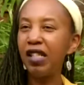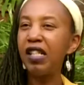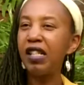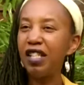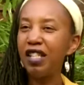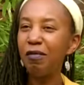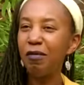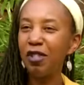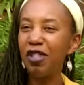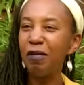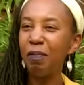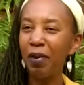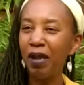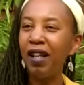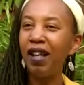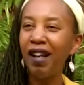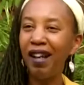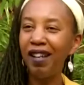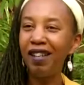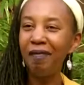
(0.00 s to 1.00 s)
lists was the
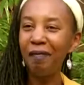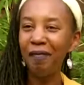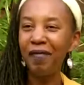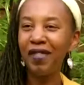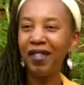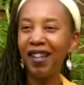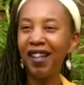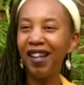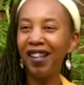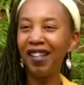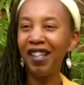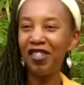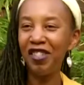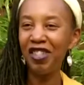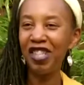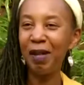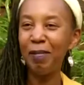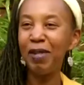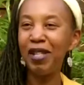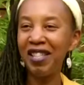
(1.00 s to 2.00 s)
plan, and that
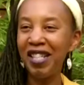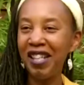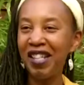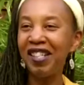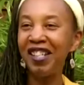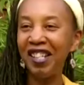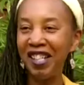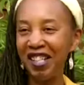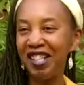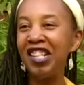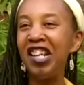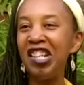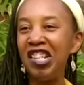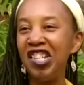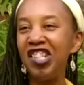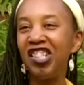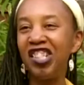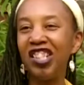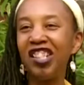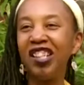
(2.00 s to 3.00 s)
just kept extending and
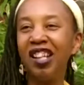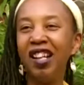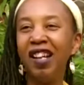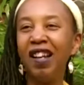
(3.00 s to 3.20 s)
extending.